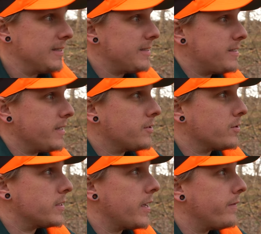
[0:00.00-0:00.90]
six or
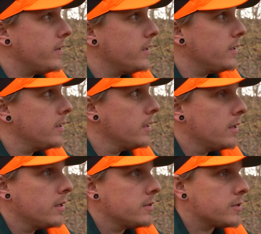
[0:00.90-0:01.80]
seven
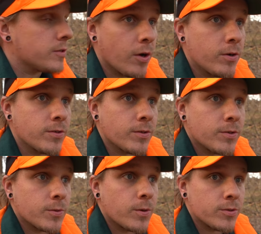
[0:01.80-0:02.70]
stalks on
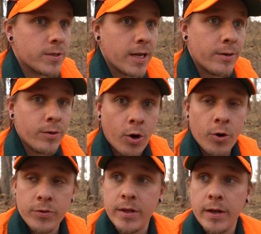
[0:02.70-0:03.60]
squirrels now,
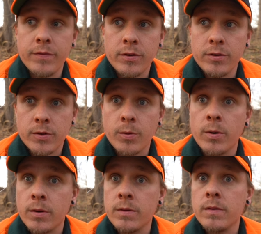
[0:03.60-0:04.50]
all different
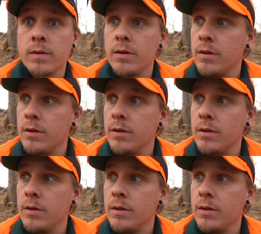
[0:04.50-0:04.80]
squirrels.